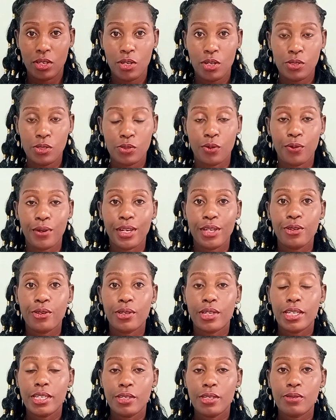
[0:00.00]
So when you
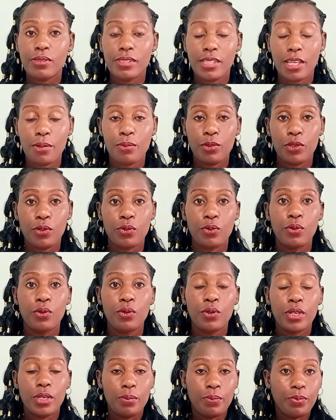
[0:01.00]
reduce them, you
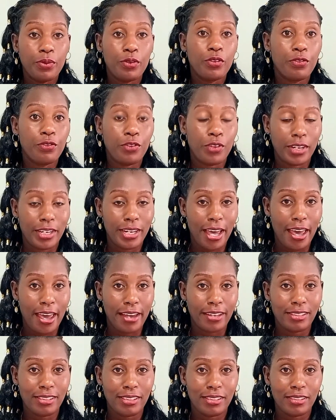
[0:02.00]
improve your
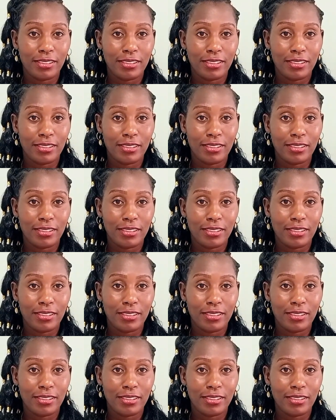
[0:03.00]
diet.